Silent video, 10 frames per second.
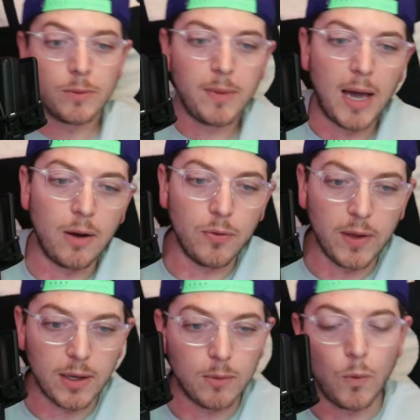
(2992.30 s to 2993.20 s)
I don't think
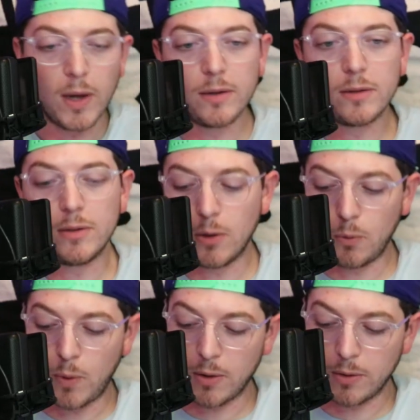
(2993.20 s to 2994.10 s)
it went,
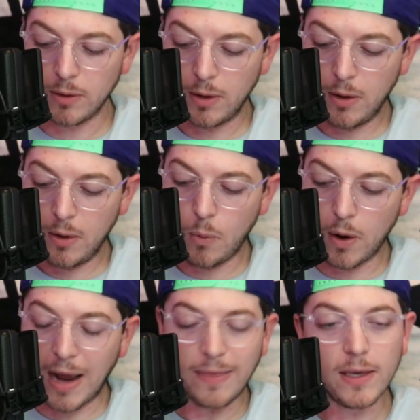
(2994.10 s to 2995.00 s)
where
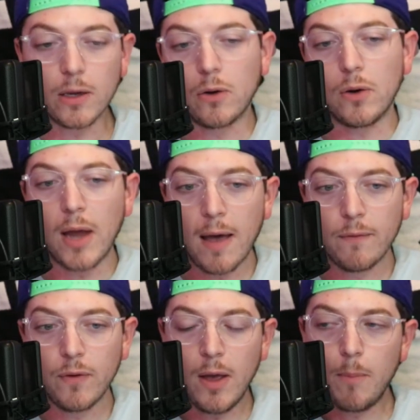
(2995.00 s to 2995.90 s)
I think it could
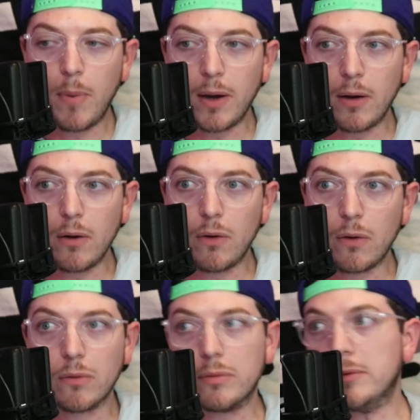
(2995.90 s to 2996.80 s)
have, but
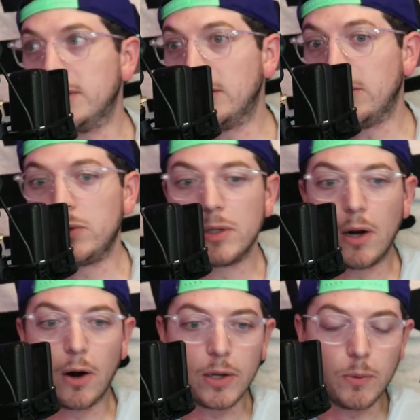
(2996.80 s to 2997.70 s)
who's going to
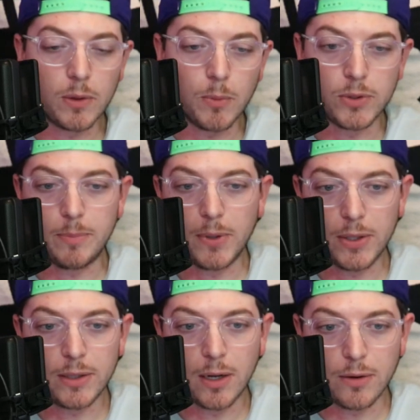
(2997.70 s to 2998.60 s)
argue with a
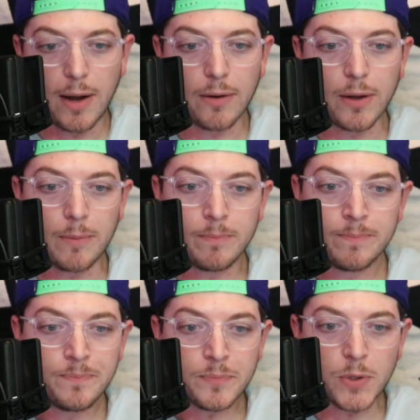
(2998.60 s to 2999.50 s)
multi-billion-dollar outcome?
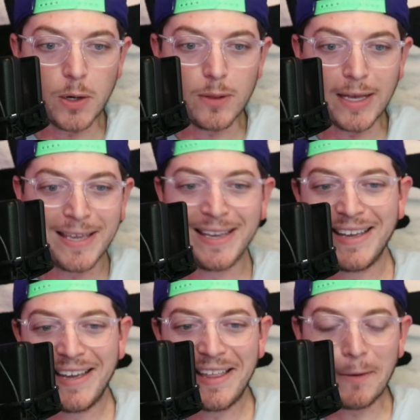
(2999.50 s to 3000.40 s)
Like
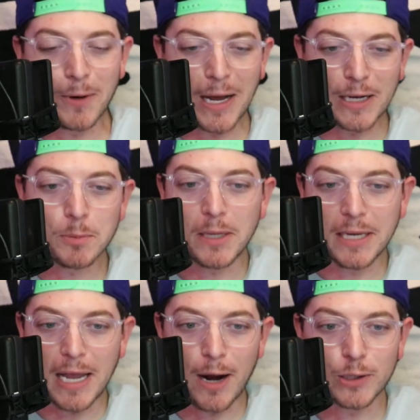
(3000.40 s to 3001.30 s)
that we're kind of splitting
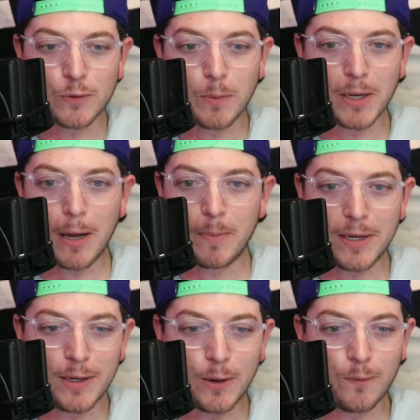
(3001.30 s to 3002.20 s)
hairs from a
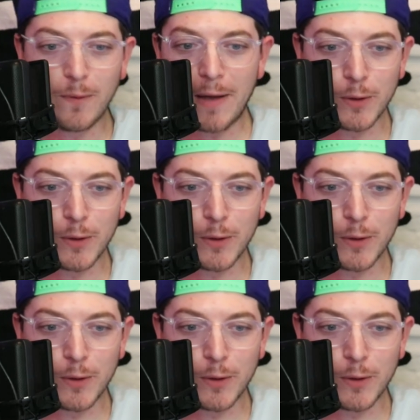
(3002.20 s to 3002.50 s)
company, 5 years